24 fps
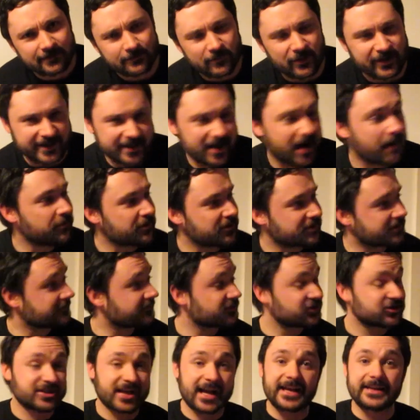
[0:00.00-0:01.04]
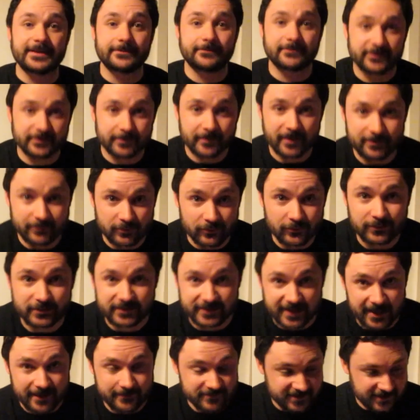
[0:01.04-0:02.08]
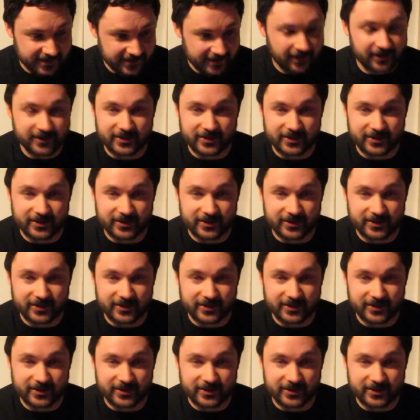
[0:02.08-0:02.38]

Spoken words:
my cupboard of shame with board games in it.